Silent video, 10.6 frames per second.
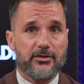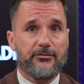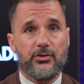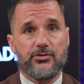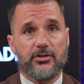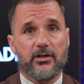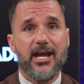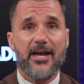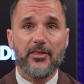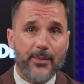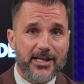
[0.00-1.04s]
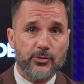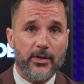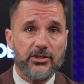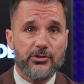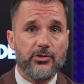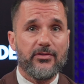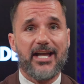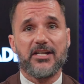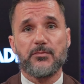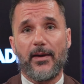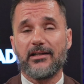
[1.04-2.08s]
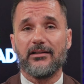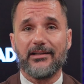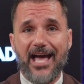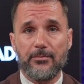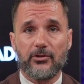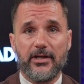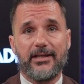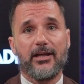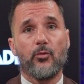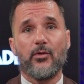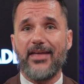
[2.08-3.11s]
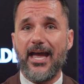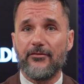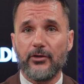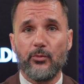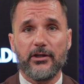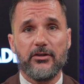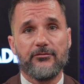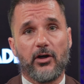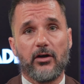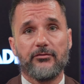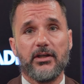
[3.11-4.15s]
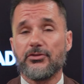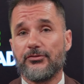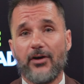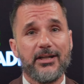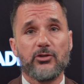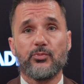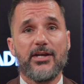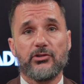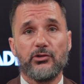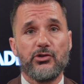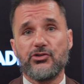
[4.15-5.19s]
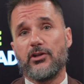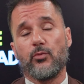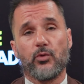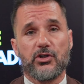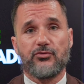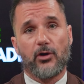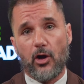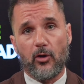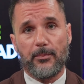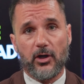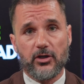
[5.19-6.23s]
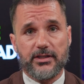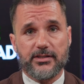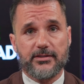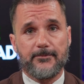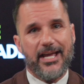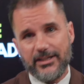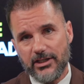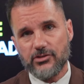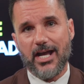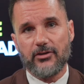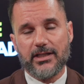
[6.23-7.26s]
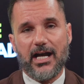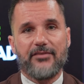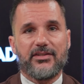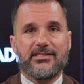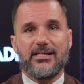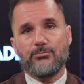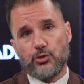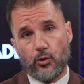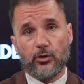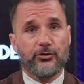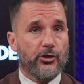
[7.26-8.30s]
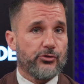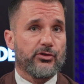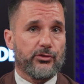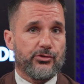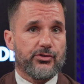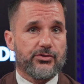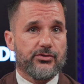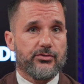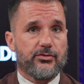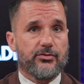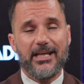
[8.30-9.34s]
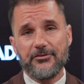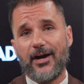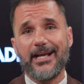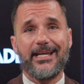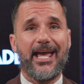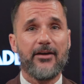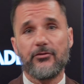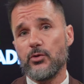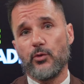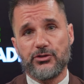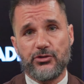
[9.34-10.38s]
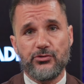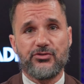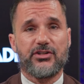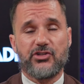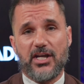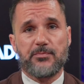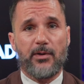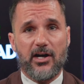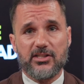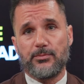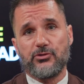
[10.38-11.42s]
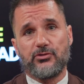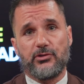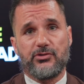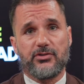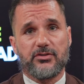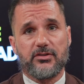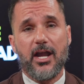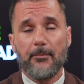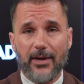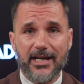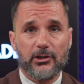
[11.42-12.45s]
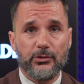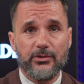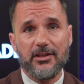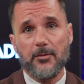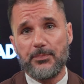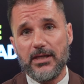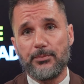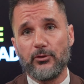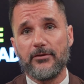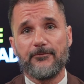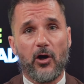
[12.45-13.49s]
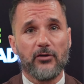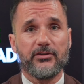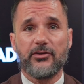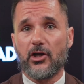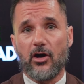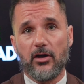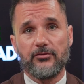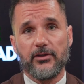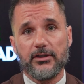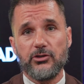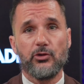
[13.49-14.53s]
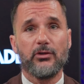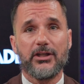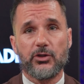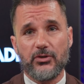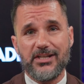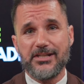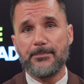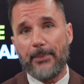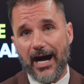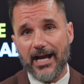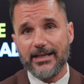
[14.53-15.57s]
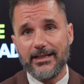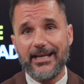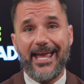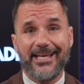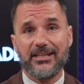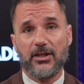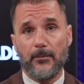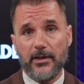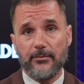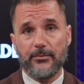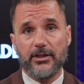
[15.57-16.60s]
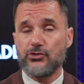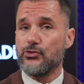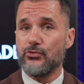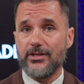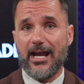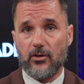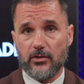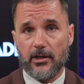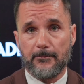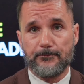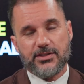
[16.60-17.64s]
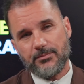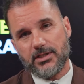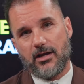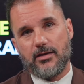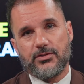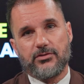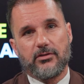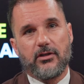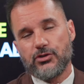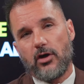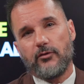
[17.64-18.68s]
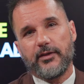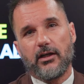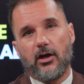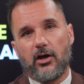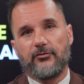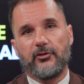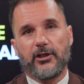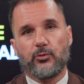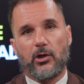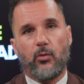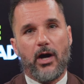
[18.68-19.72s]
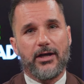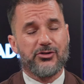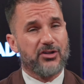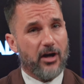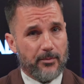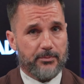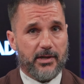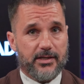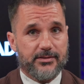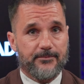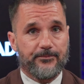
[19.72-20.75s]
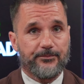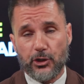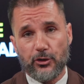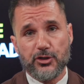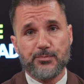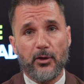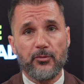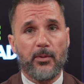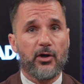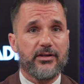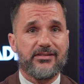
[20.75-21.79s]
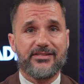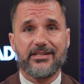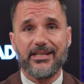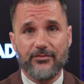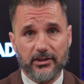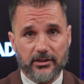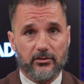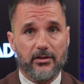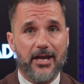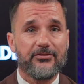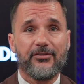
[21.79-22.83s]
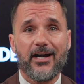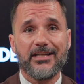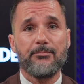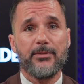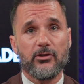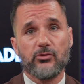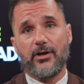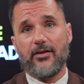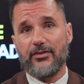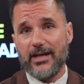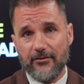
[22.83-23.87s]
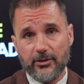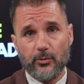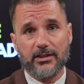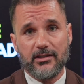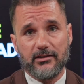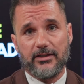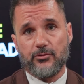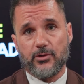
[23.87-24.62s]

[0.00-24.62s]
in the future. And the best way to do that is by collaborating with everyone involved to find a resolution that works for all parties. And here's how to guide the team toward those solutions. Invite everyone to suggest possible solutions. By including the people involved in the conflict, you'll increase buy-in and commitment to the outcome. Sometimes, resolving conflict requires compromise. Encourage both parties to give a little and find a middle ground that everyone can live